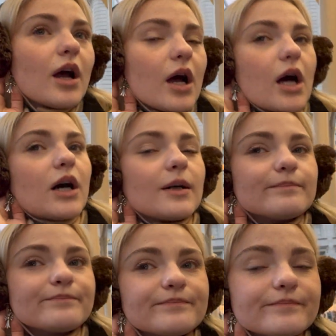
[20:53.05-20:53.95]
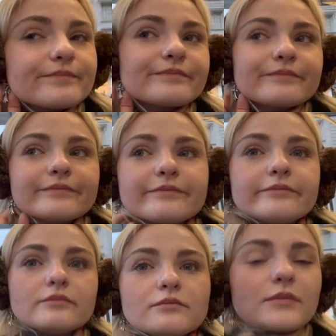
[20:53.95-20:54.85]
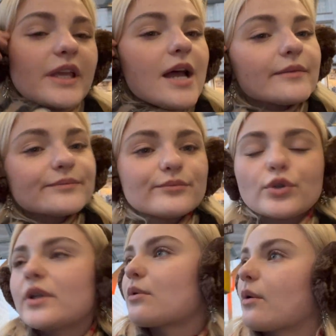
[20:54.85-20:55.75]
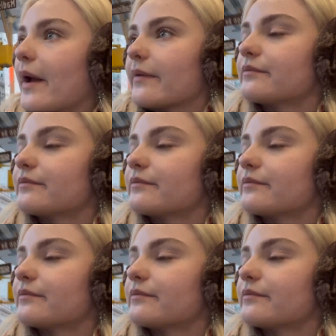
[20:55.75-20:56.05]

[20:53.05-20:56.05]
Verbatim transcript: Um, yeah, we're going the wrong way.